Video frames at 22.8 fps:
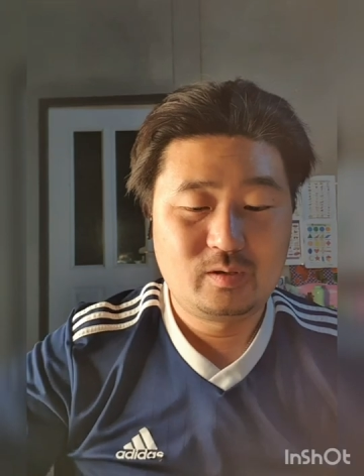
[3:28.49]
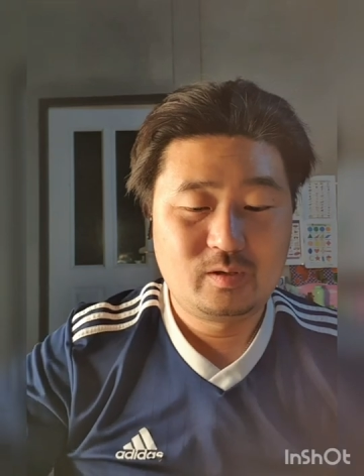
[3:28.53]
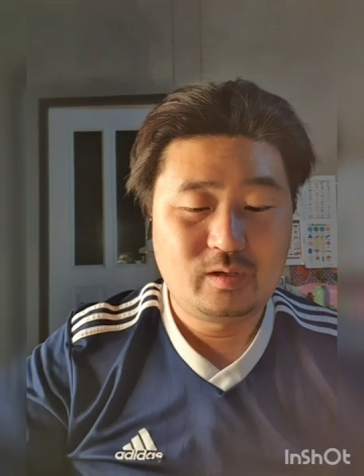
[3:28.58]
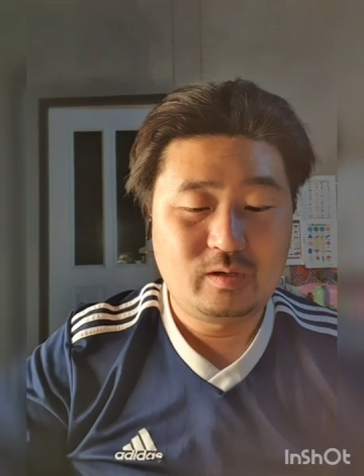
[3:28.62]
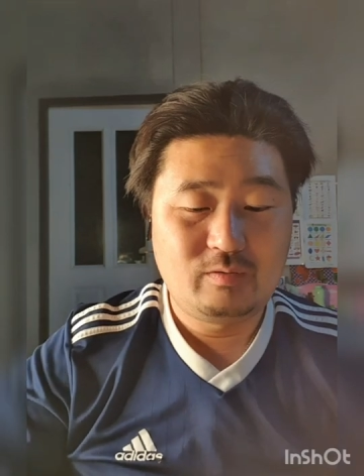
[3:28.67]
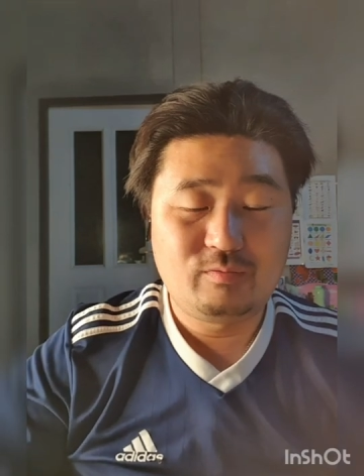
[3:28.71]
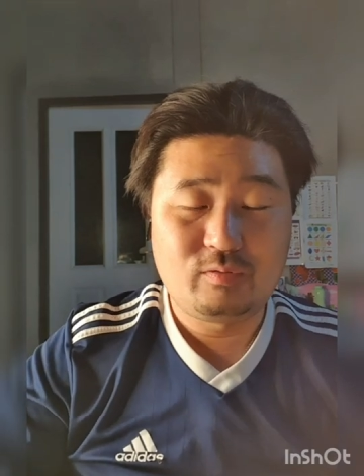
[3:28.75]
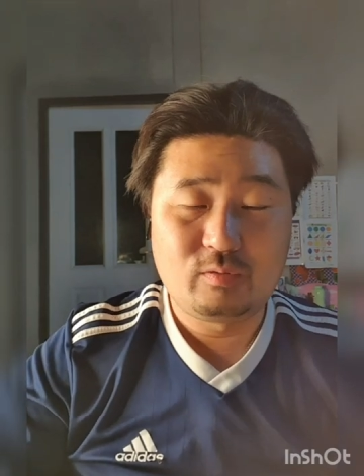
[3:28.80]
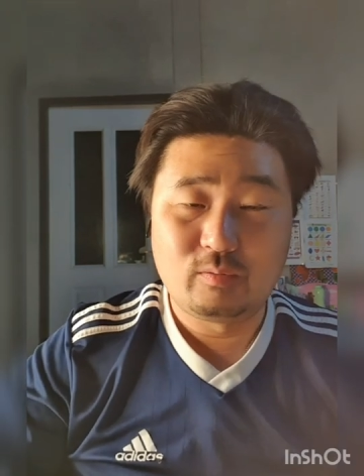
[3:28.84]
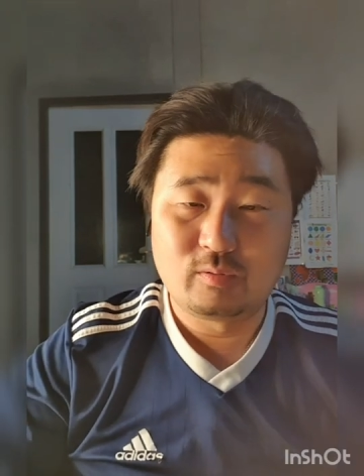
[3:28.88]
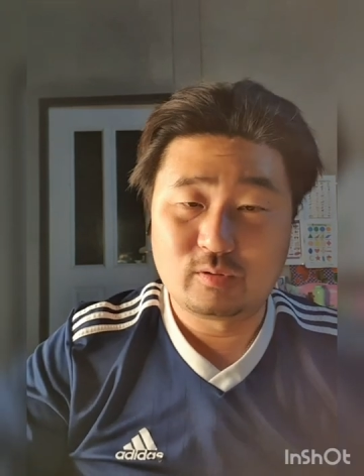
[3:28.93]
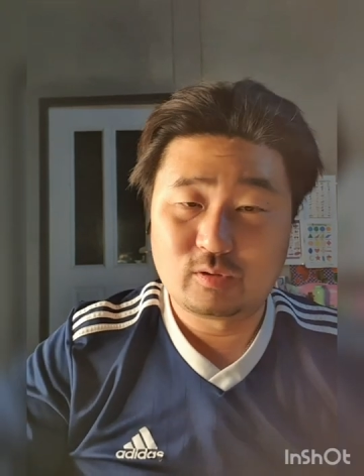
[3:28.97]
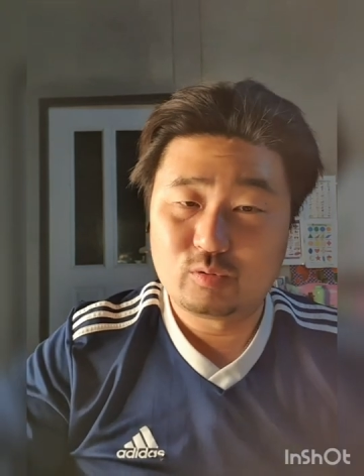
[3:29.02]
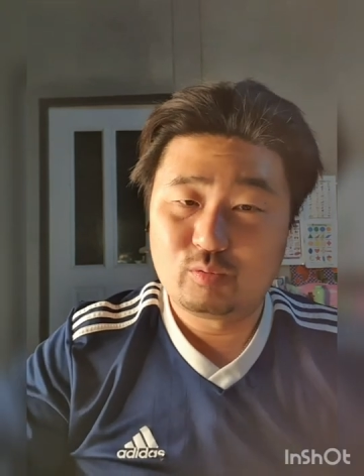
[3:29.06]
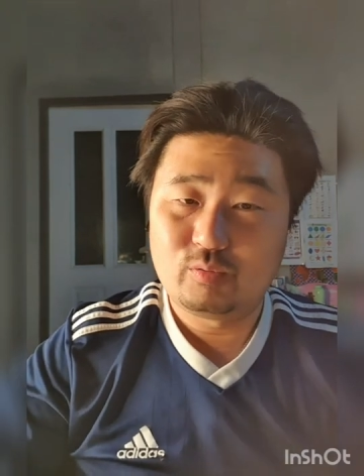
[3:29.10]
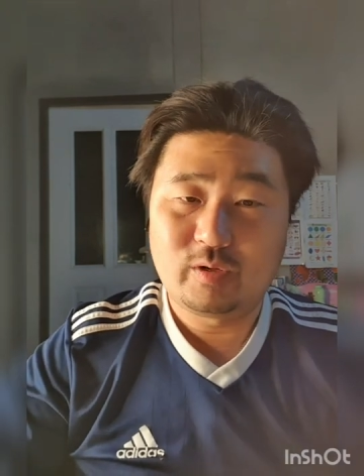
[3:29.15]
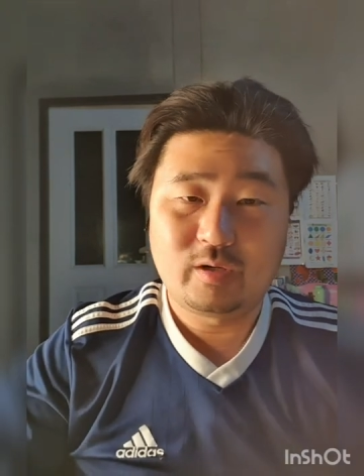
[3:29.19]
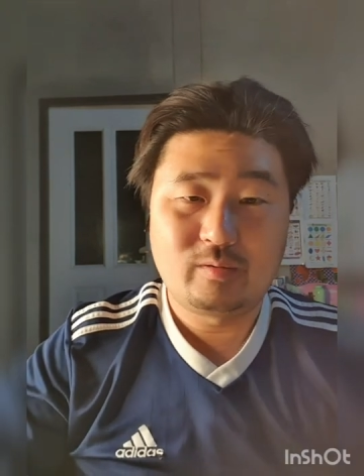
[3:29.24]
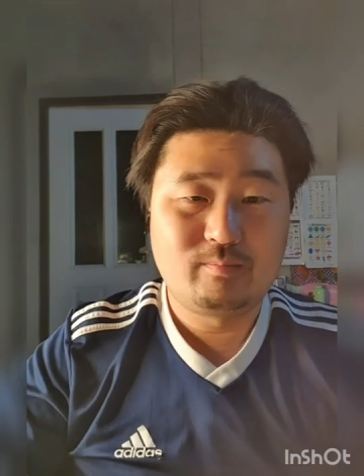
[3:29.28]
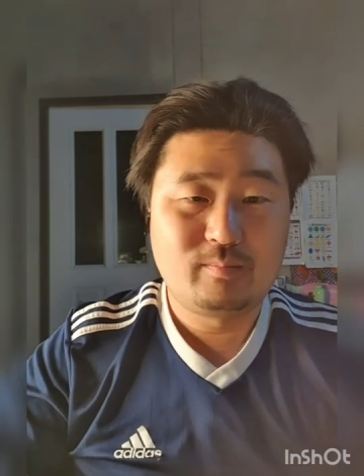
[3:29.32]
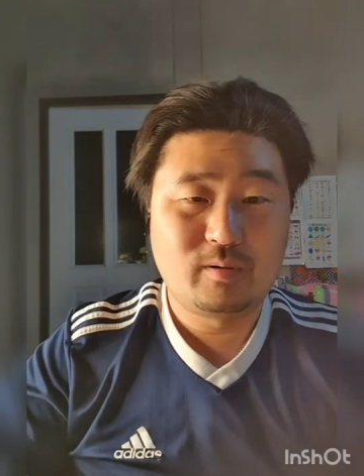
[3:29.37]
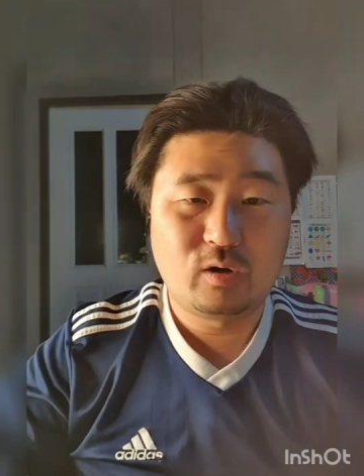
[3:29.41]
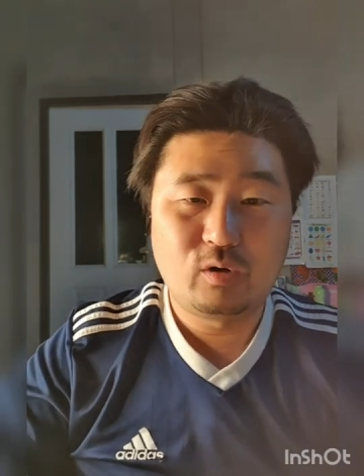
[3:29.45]
If you want to
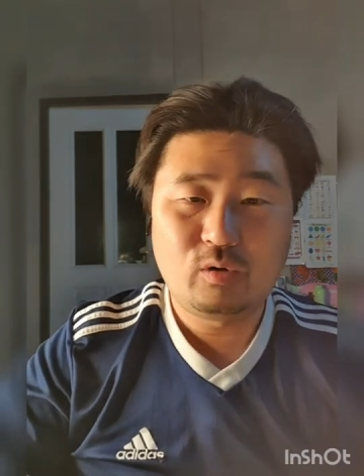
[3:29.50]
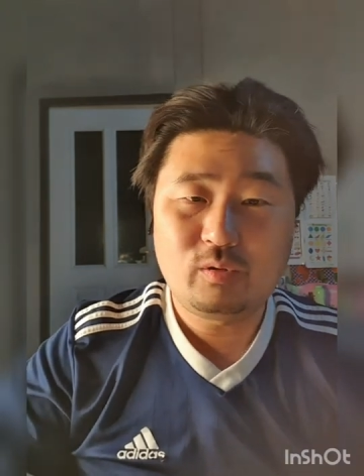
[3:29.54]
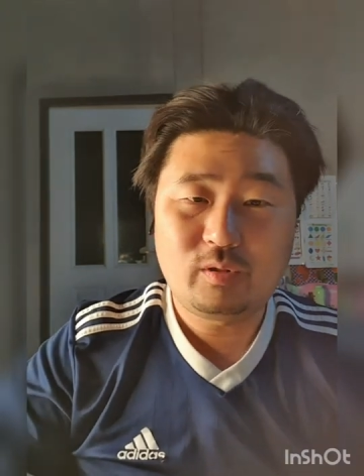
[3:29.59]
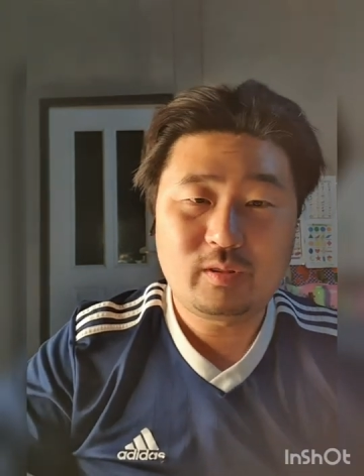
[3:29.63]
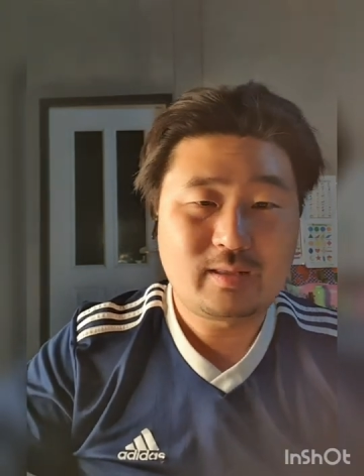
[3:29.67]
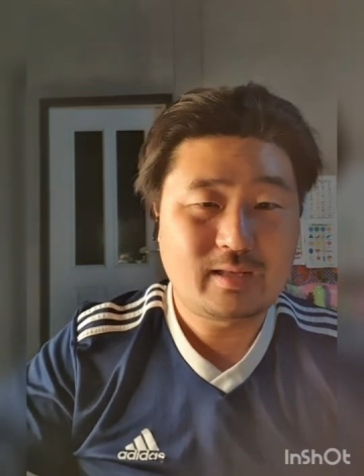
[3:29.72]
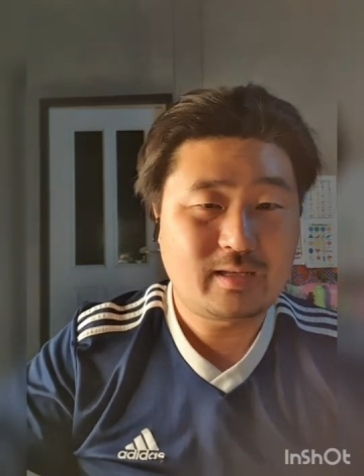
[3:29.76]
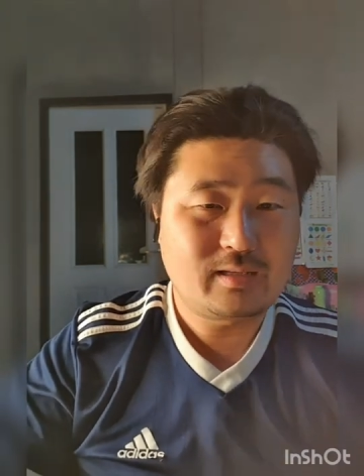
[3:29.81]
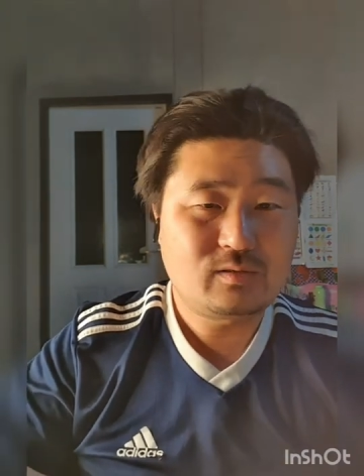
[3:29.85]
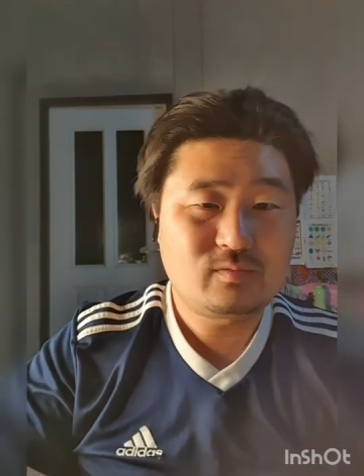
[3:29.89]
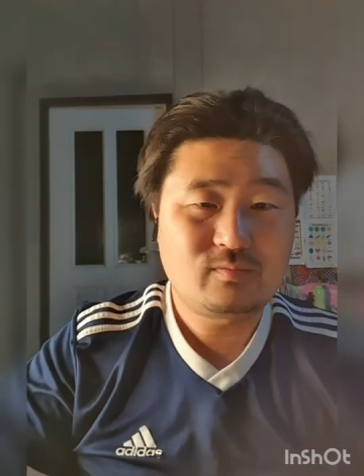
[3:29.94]
read both, that's